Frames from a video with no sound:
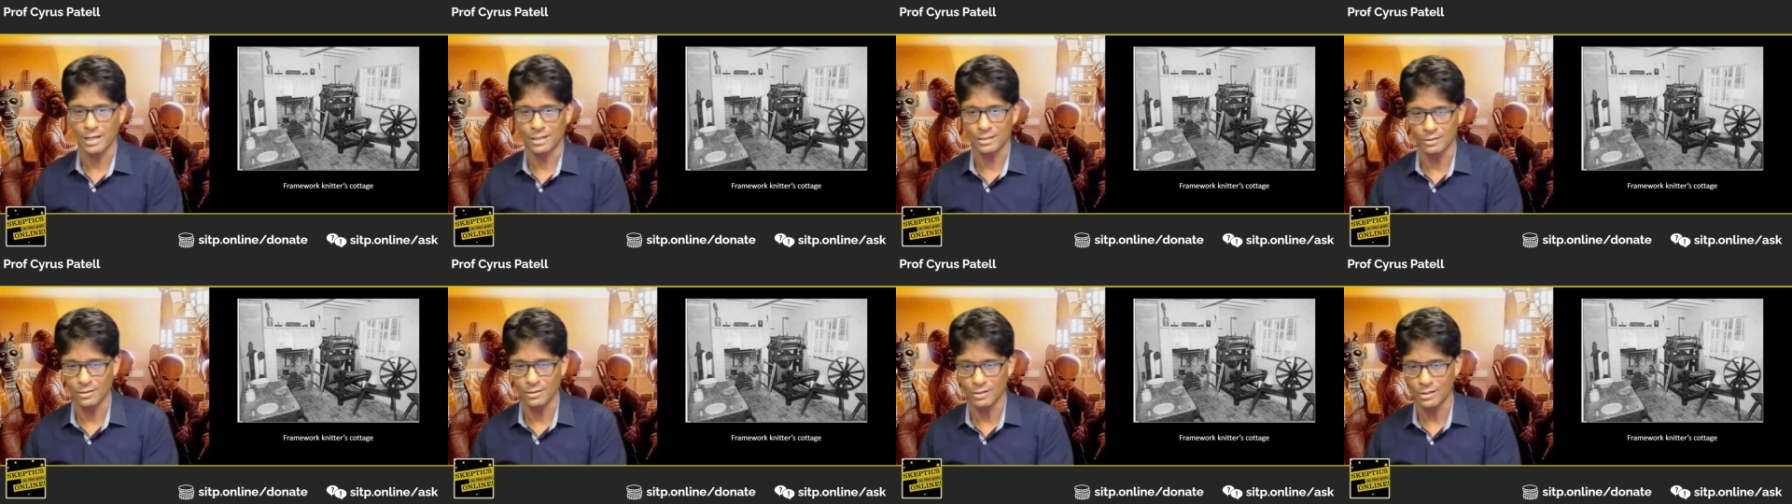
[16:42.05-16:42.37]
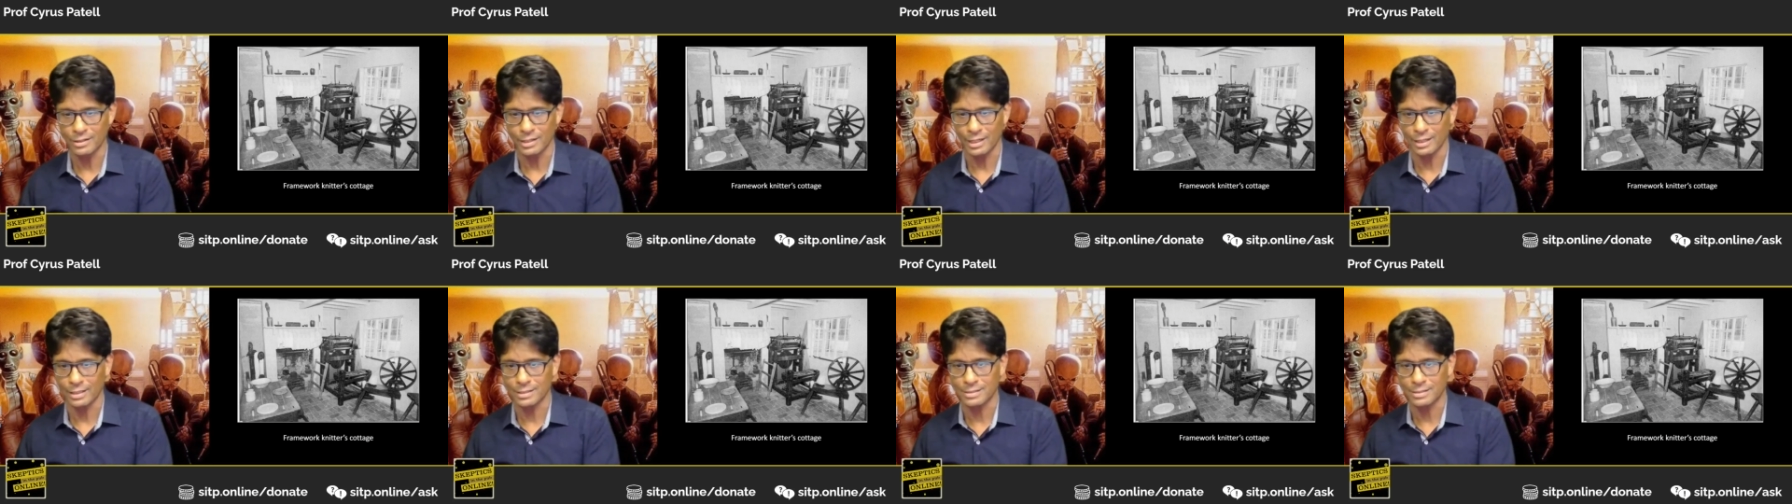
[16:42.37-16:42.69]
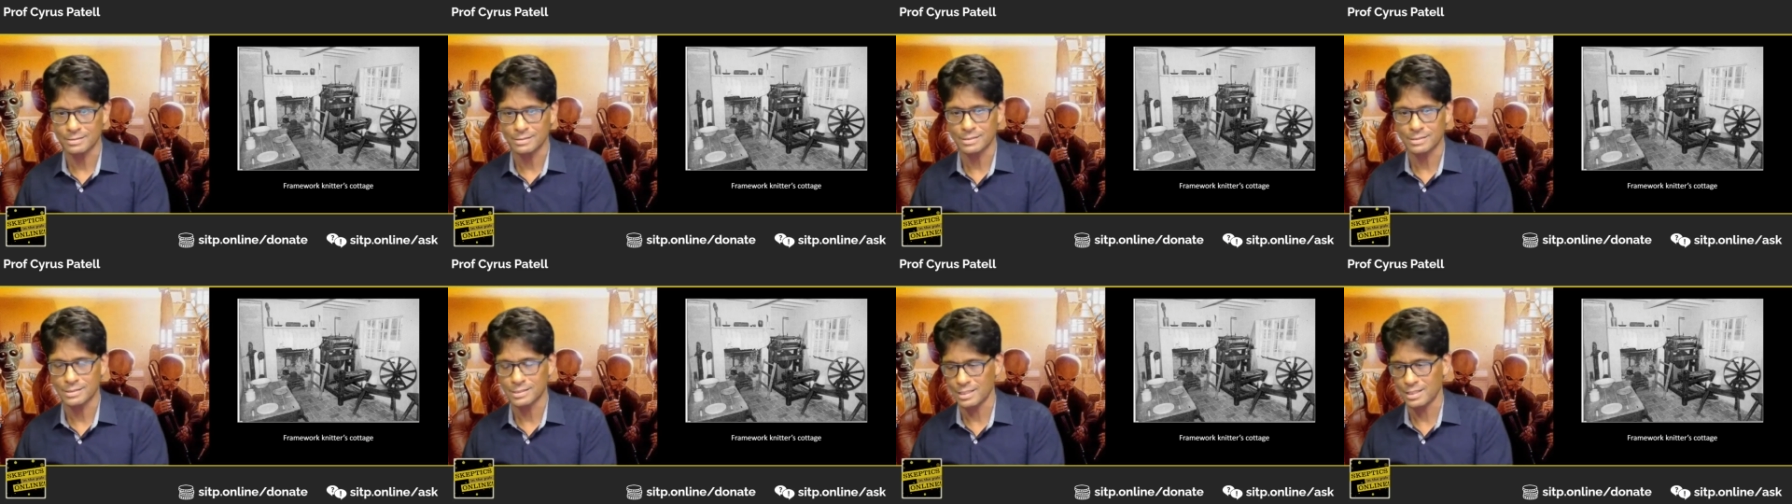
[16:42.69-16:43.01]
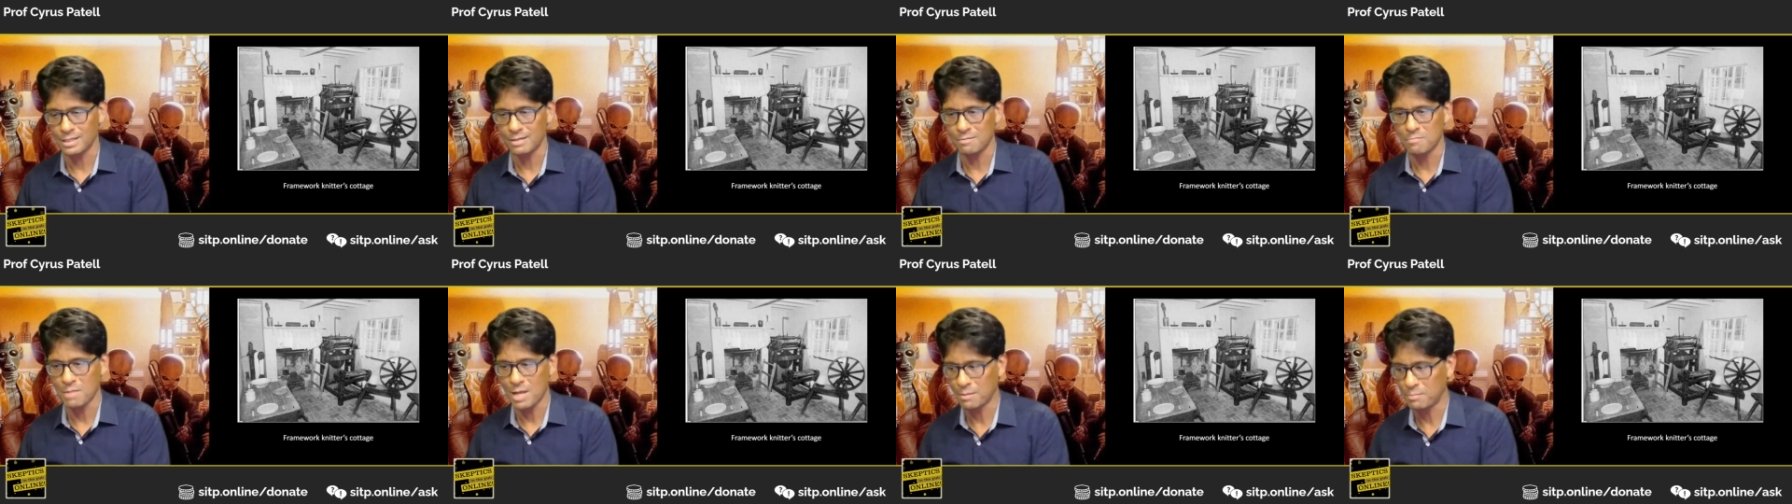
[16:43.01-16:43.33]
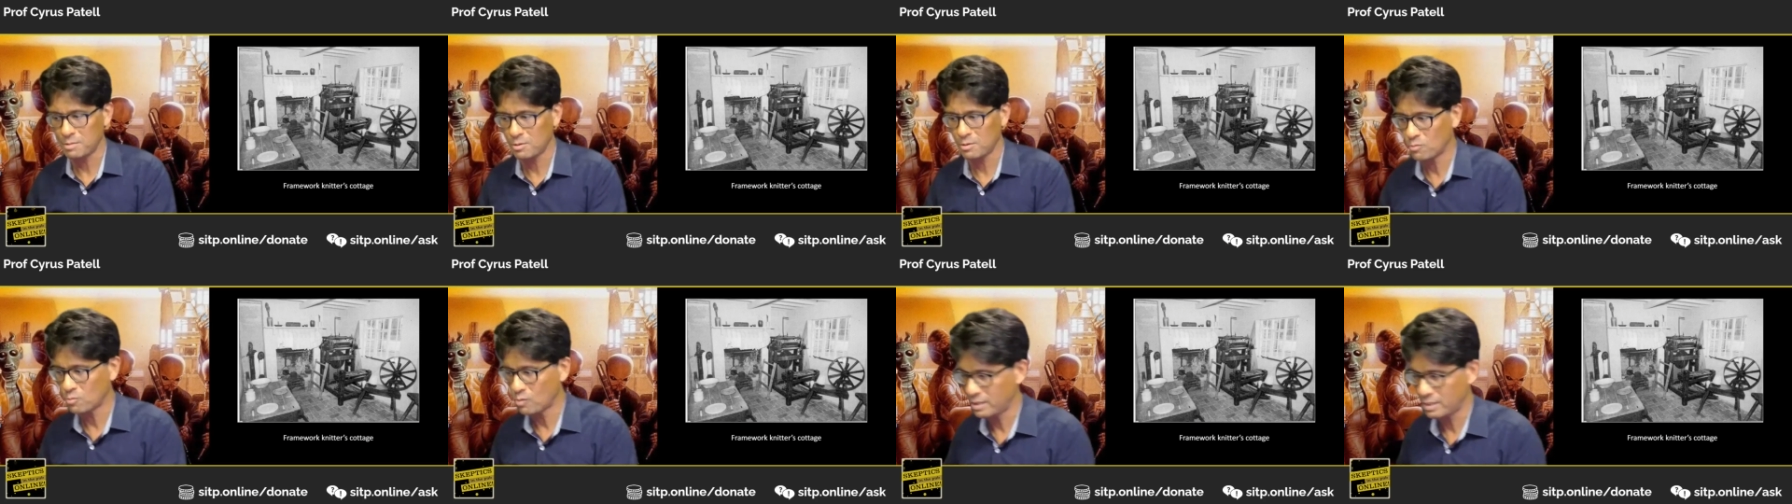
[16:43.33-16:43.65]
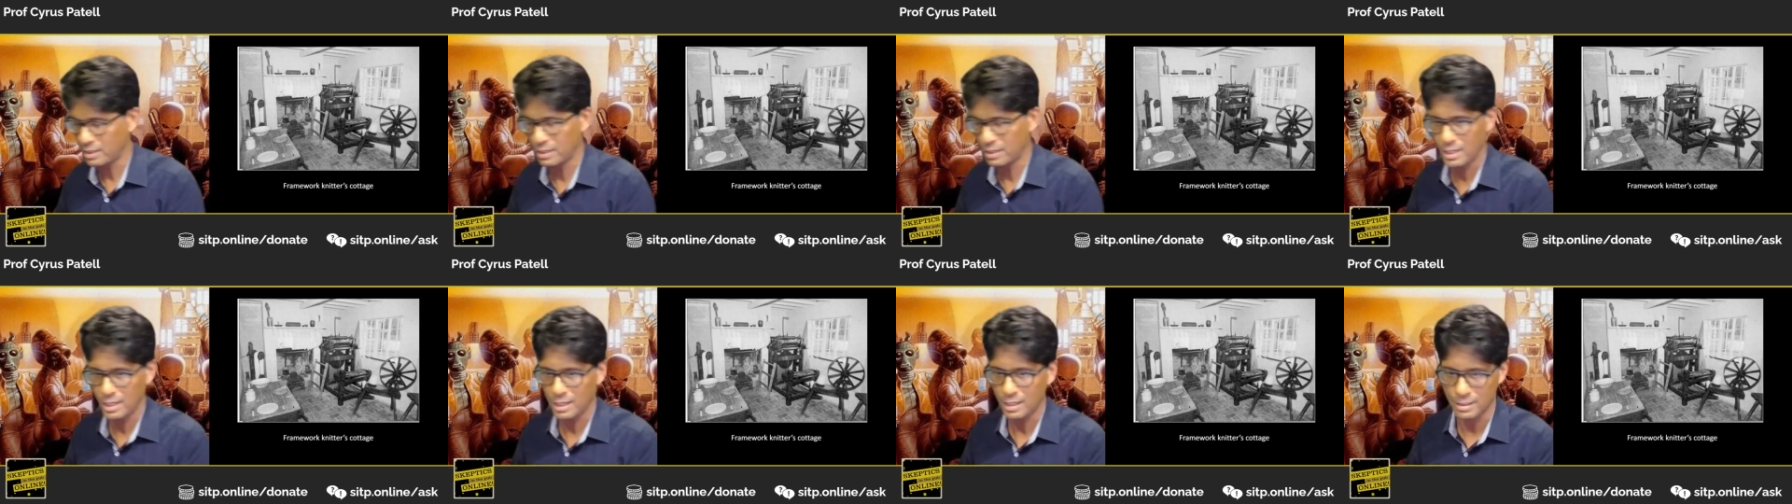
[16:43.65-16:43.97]
a look and see maybe what
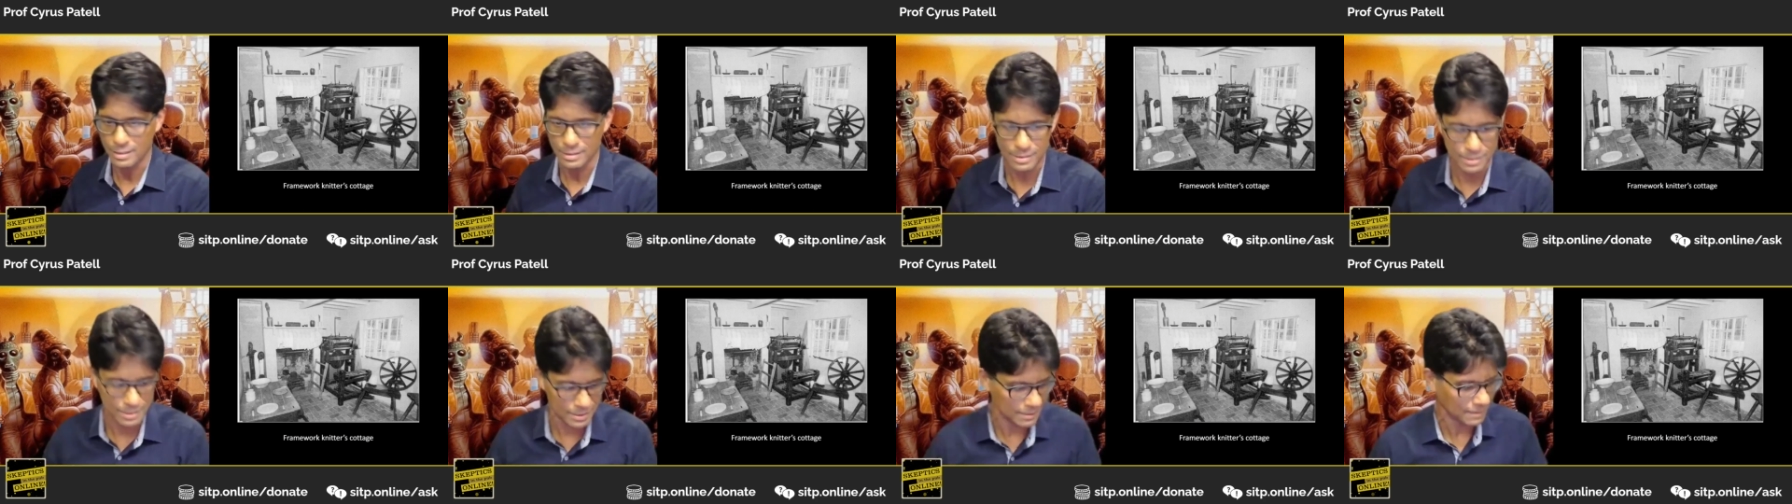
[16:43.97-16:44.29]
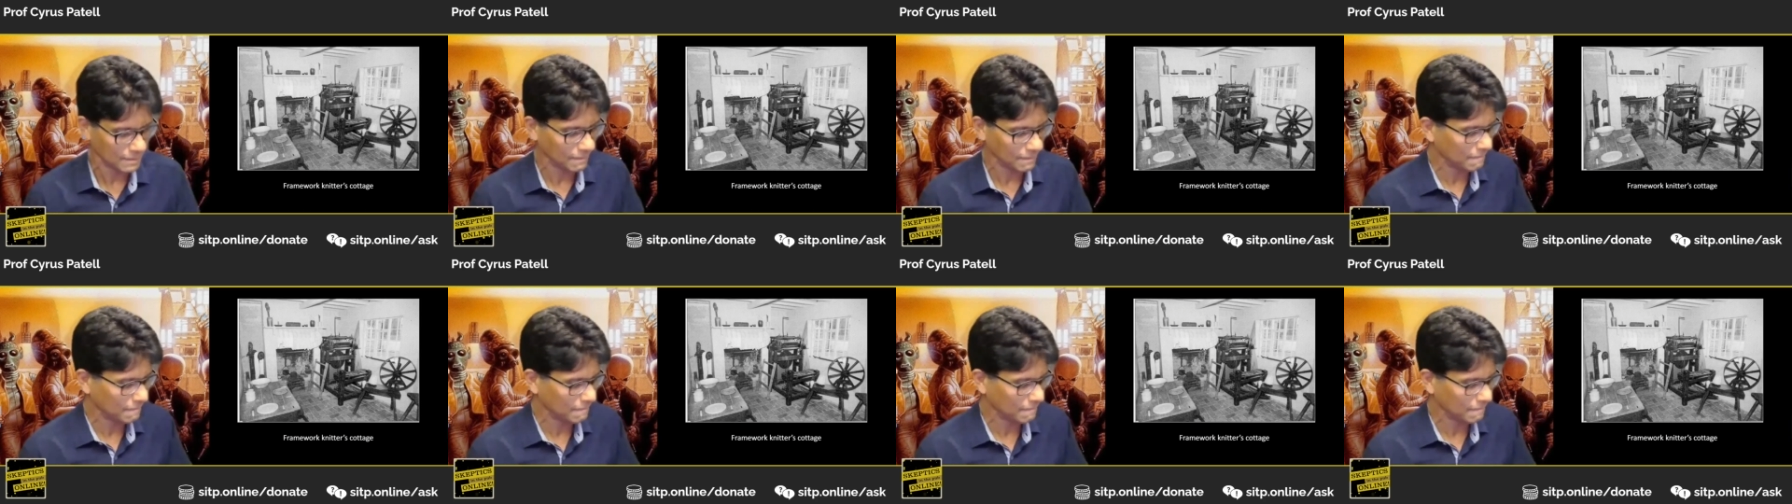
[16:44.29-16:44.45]
it is.